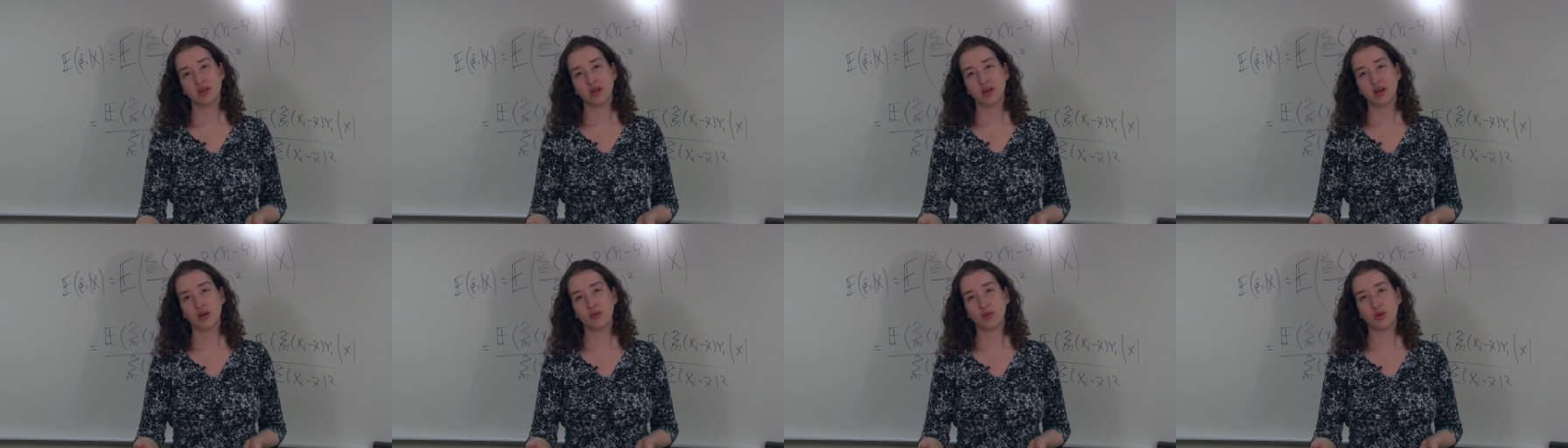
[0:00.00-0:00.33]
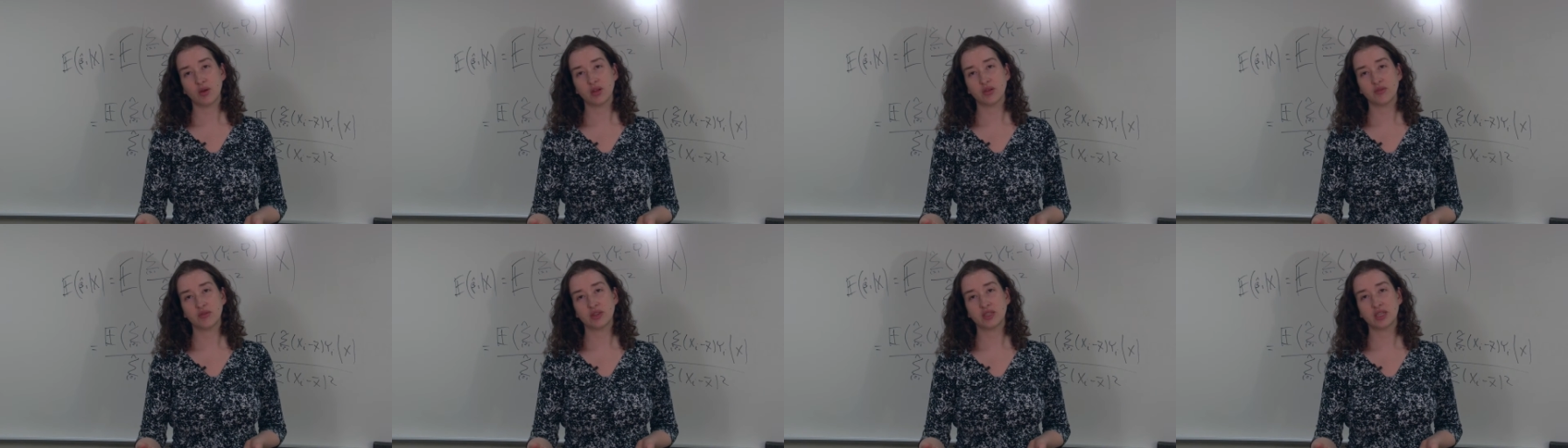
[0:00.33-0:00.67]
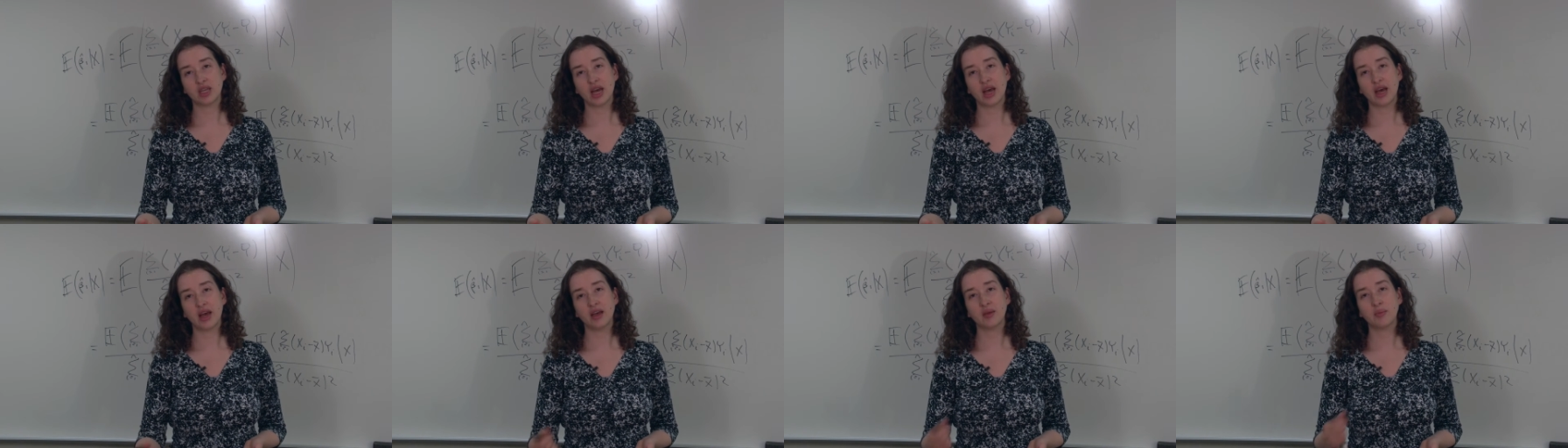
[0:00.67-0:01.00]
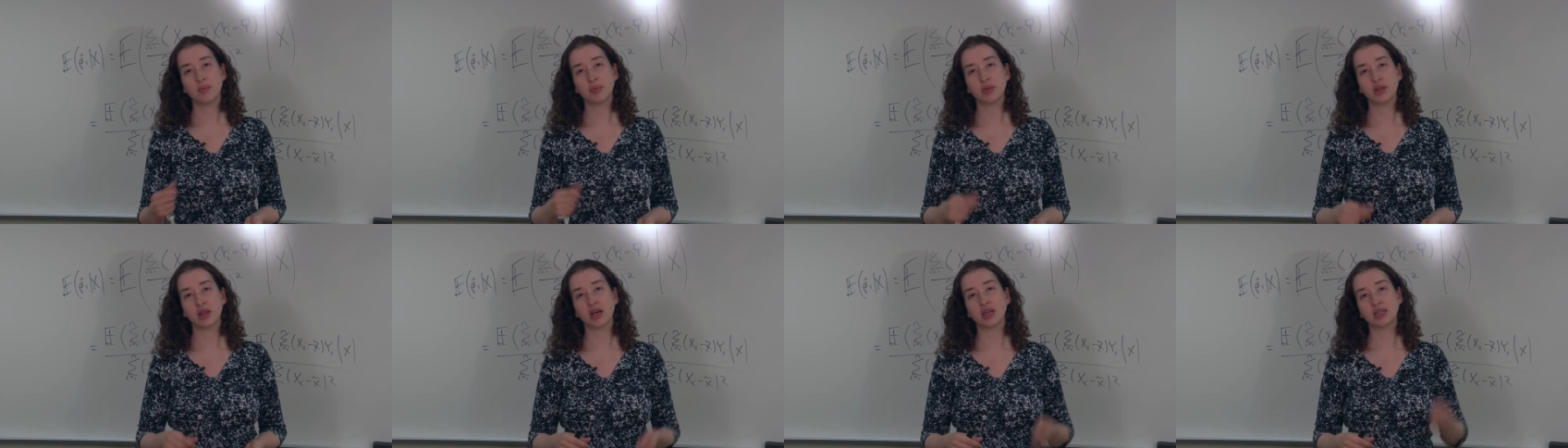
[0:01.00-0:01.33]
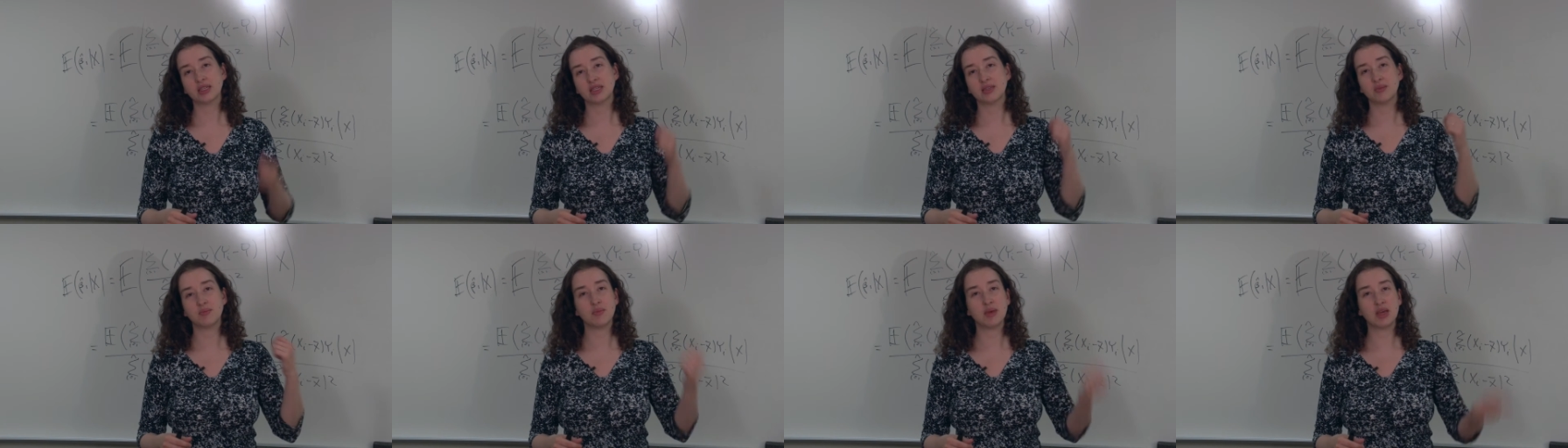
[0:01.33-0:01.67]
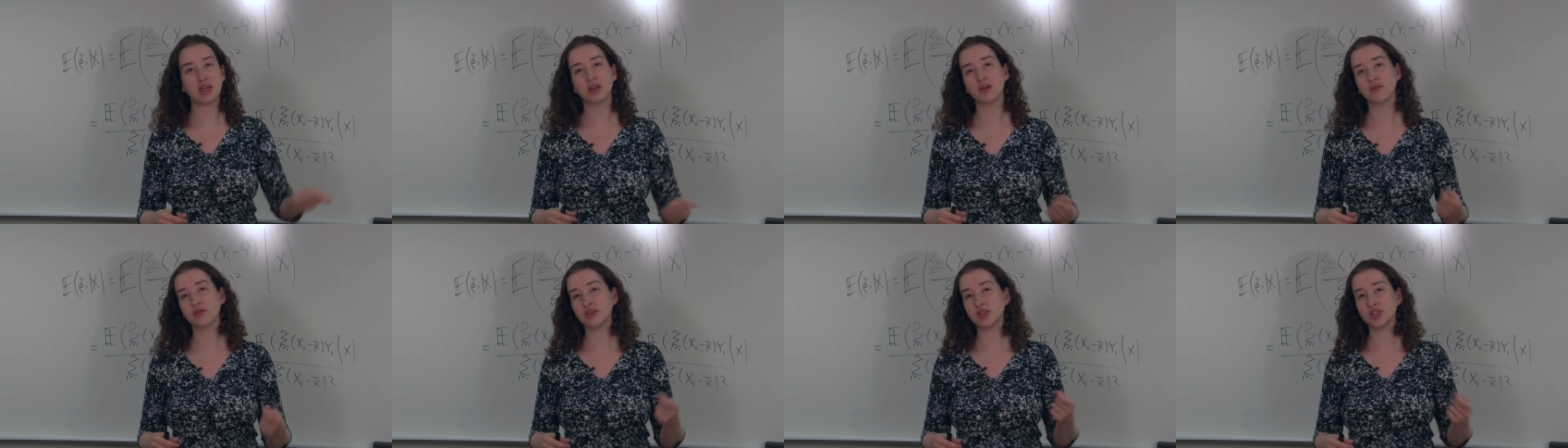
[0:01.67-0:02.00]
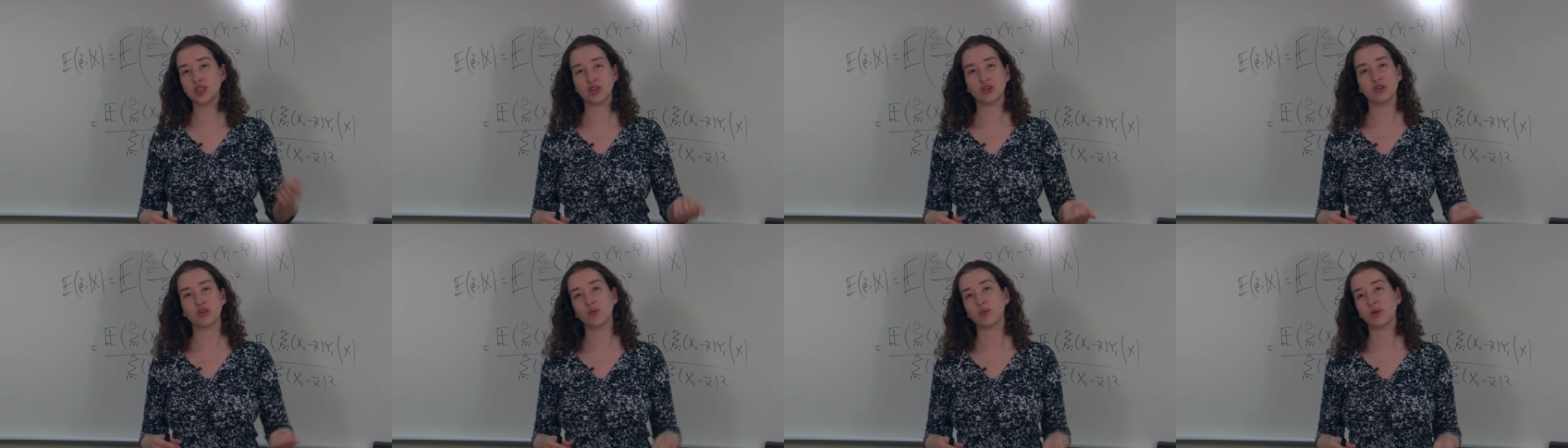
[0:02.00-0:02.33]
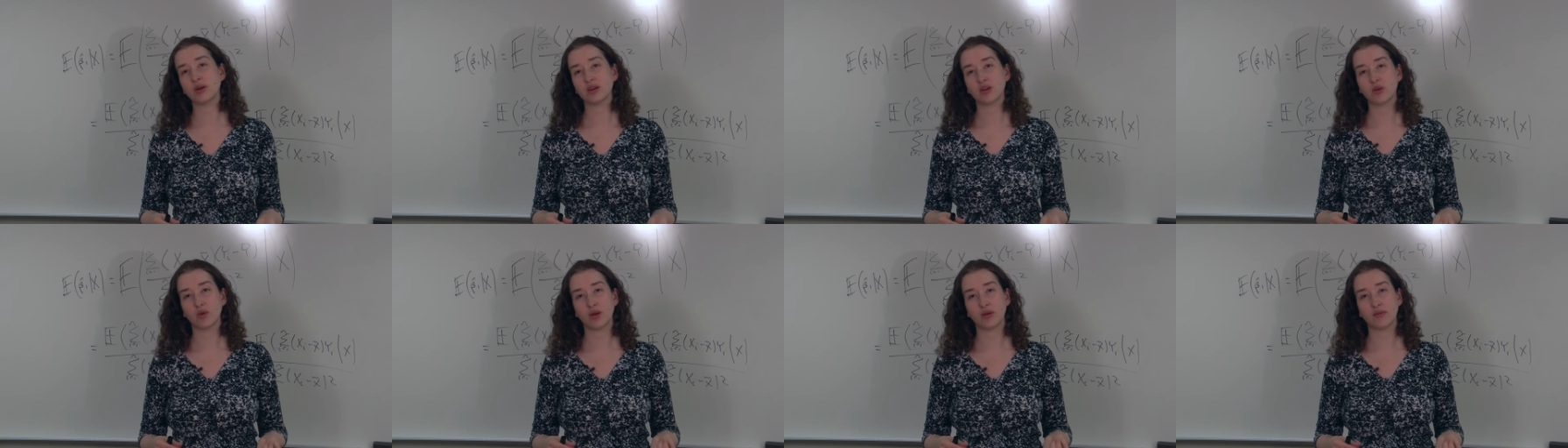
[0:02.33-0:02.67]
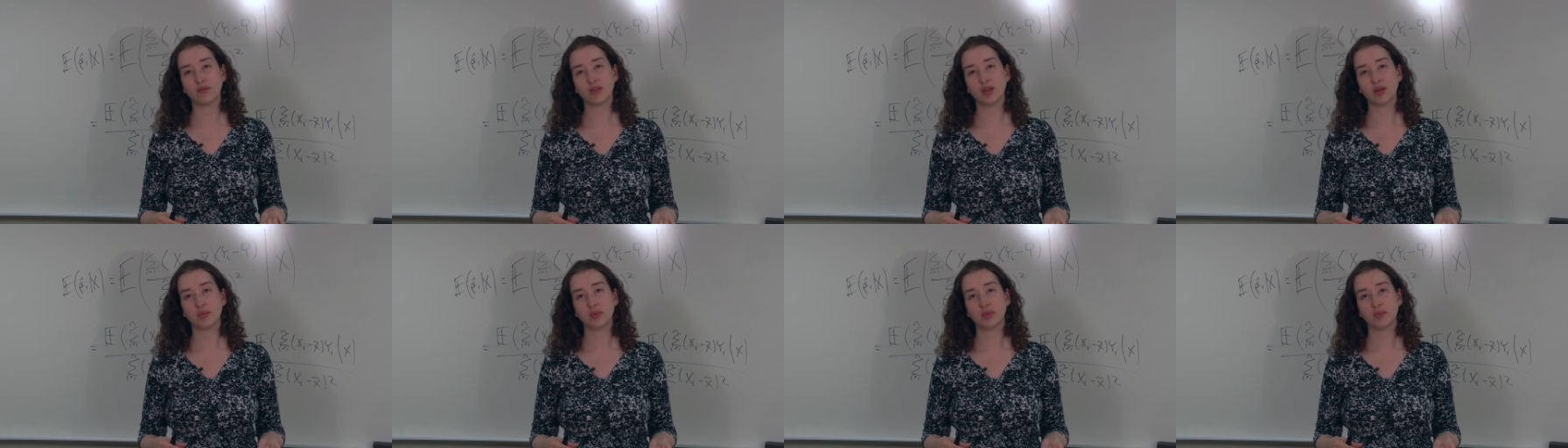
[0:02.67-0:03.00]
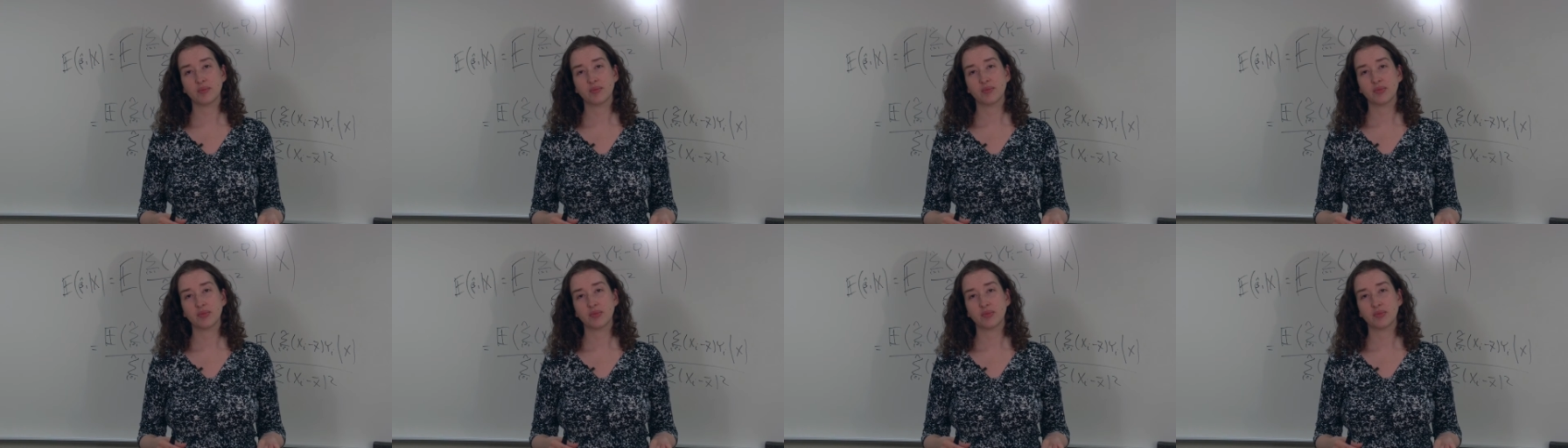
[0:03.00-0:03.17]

a roll of a die plus the mean of the 0, 1 coin flip.